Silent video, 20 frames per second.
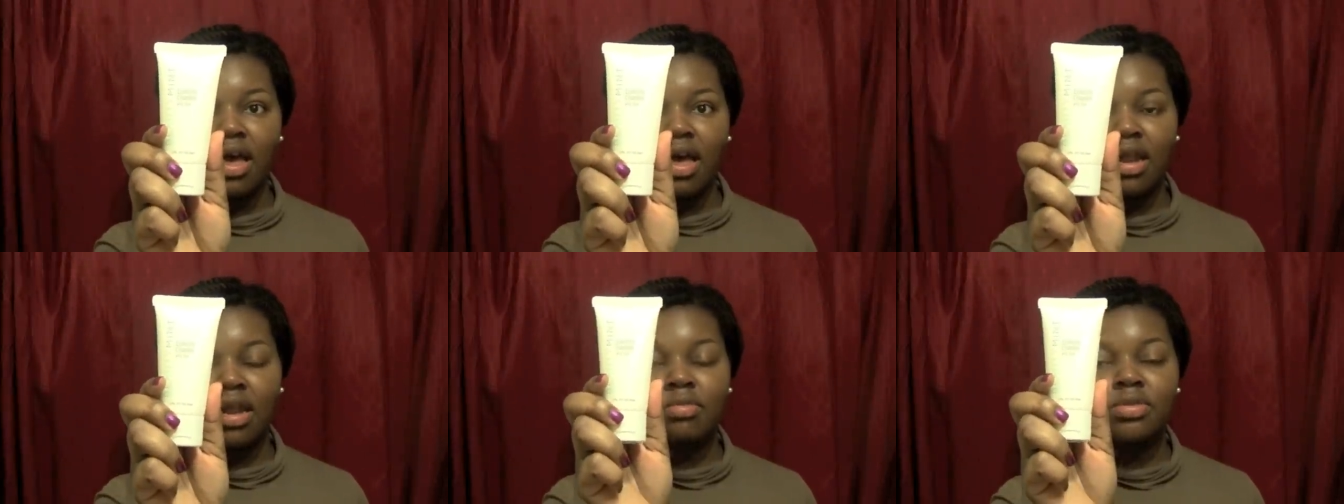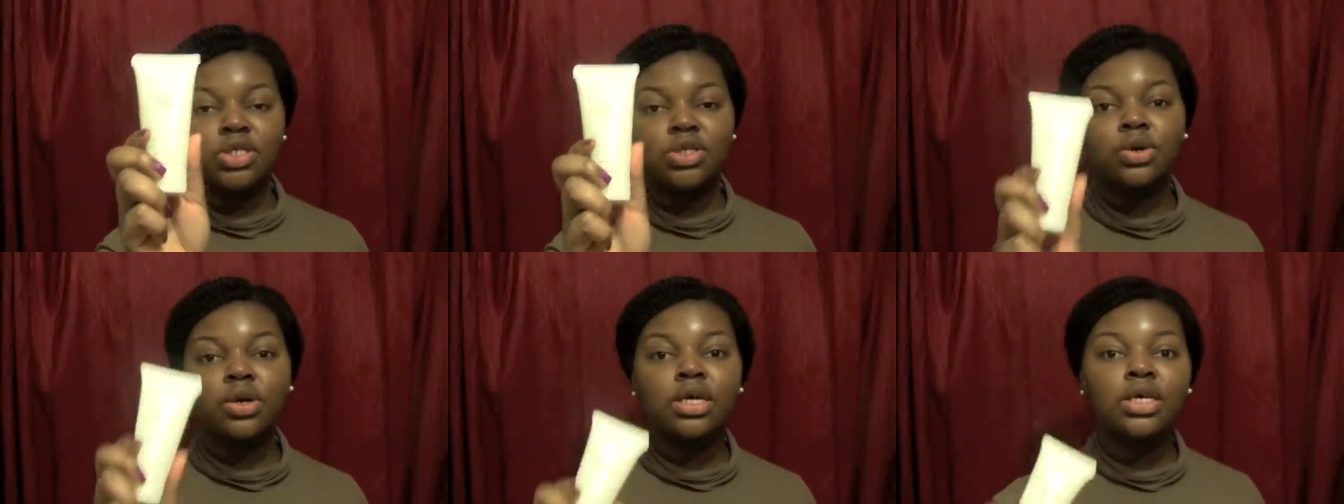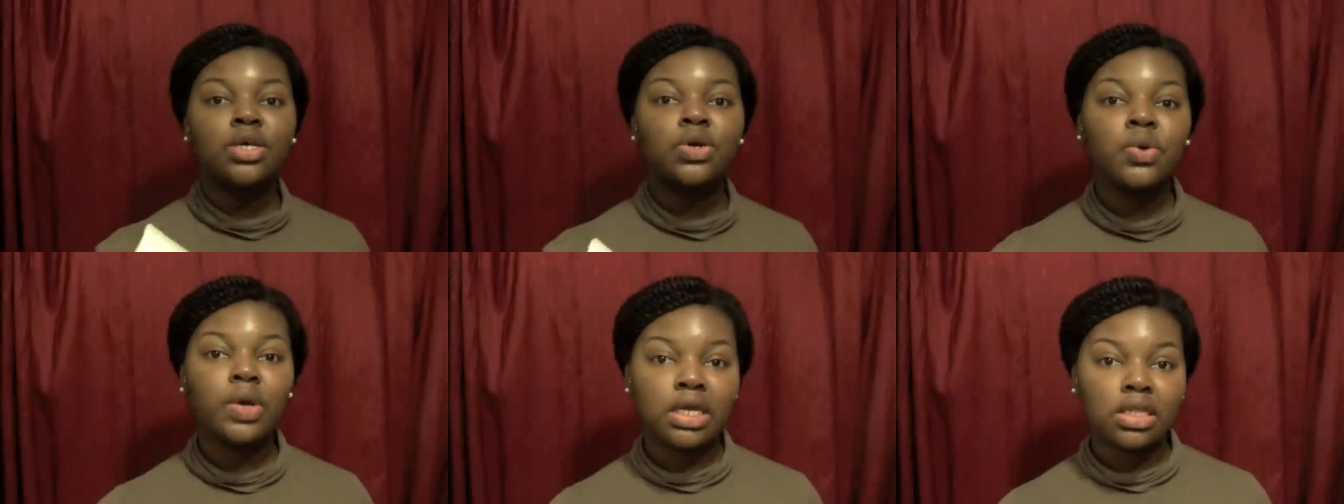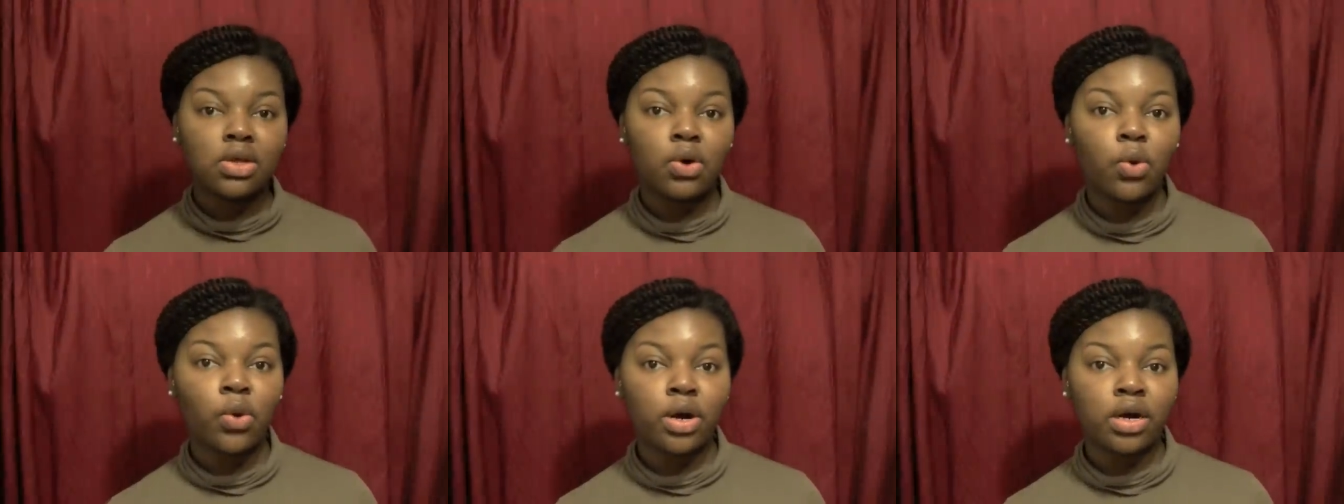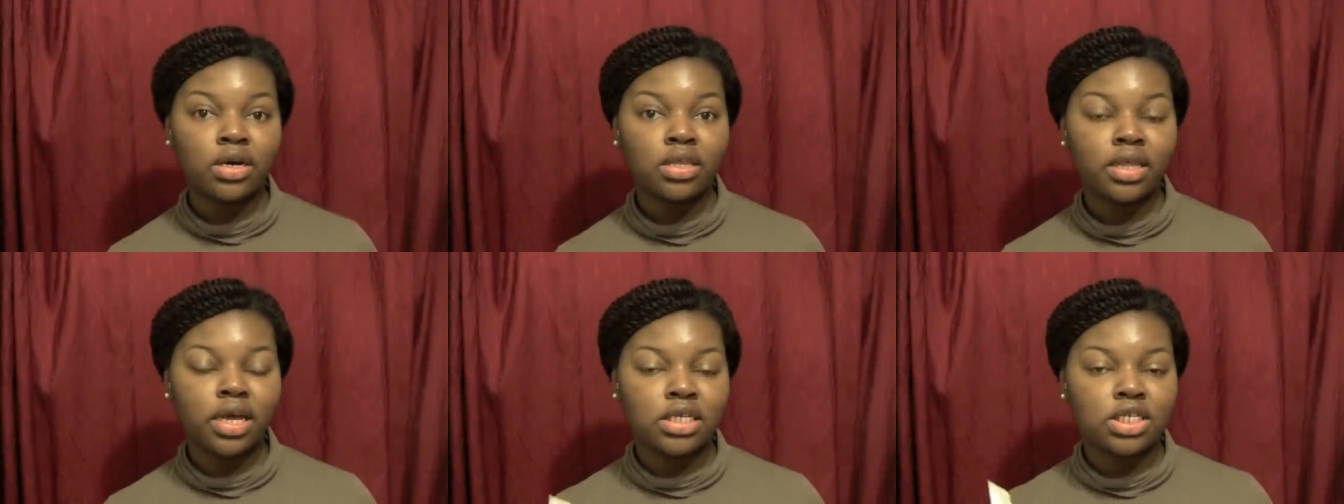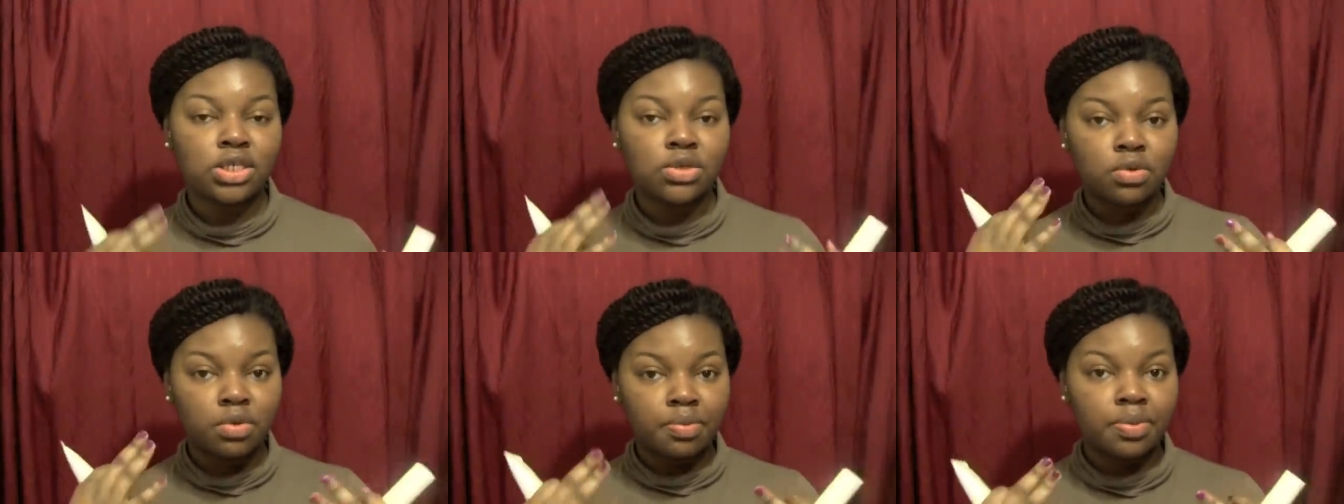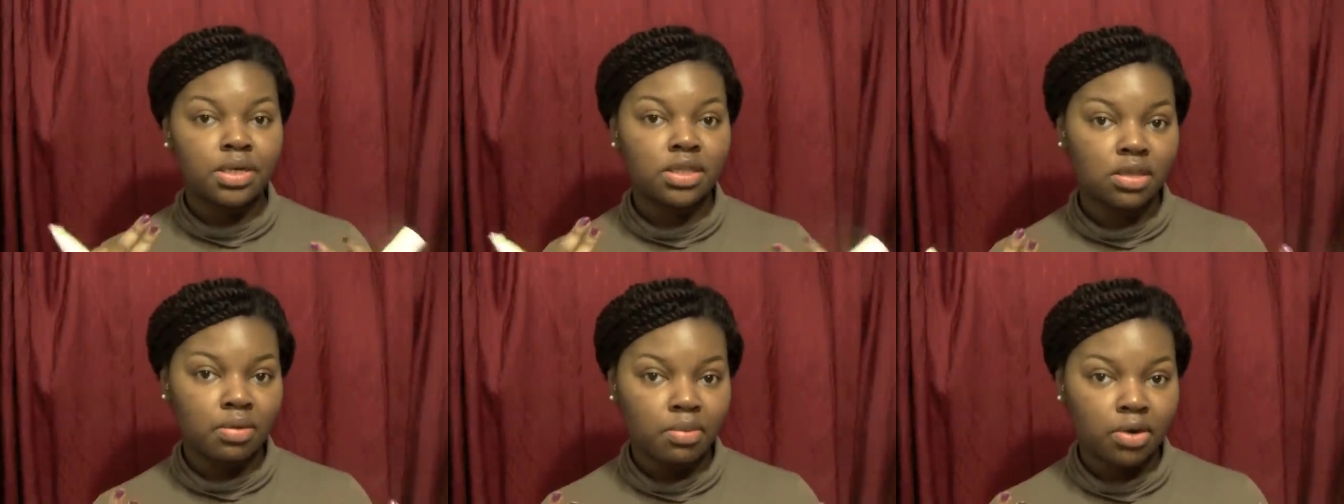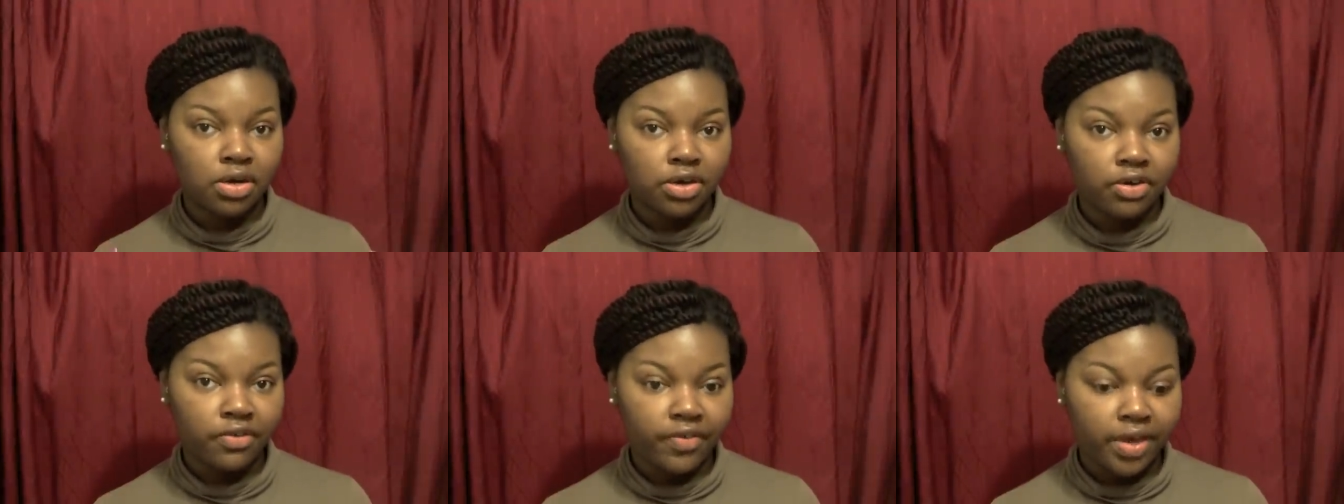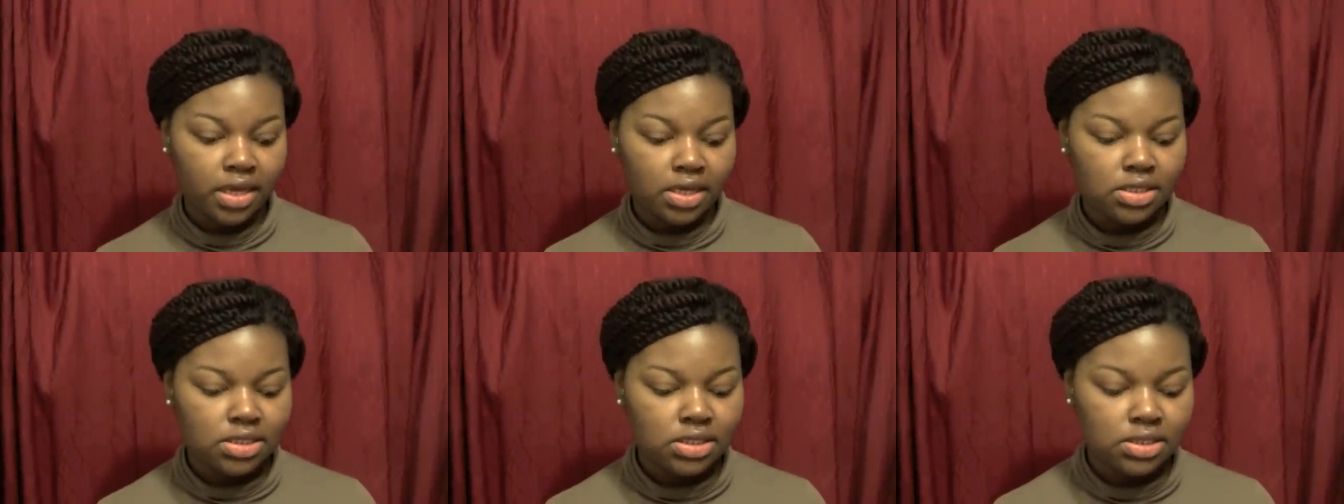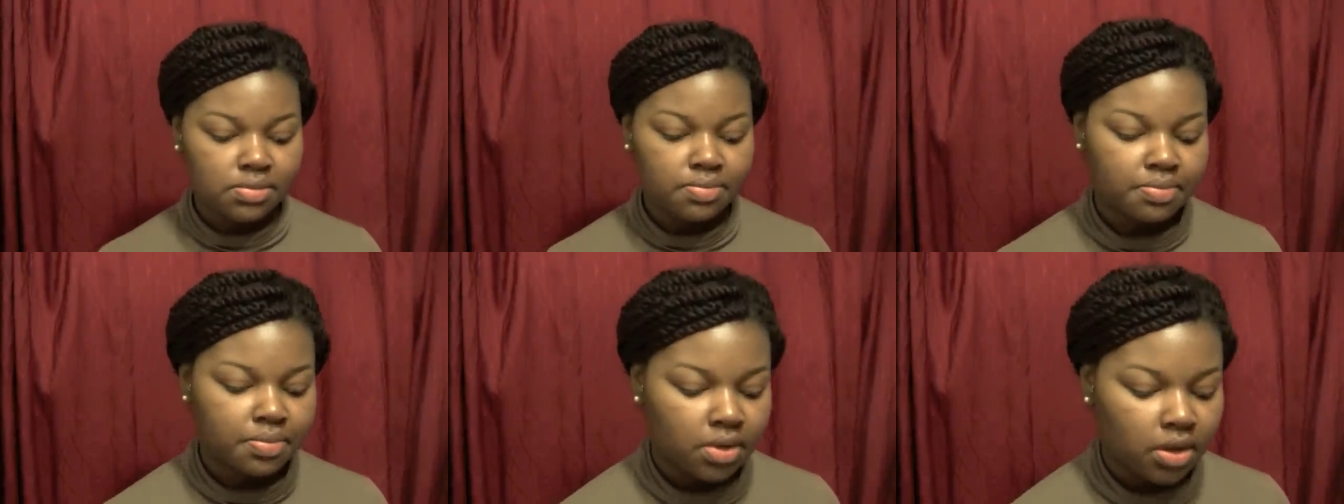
and I'm showing you in the order that you would put them on your face,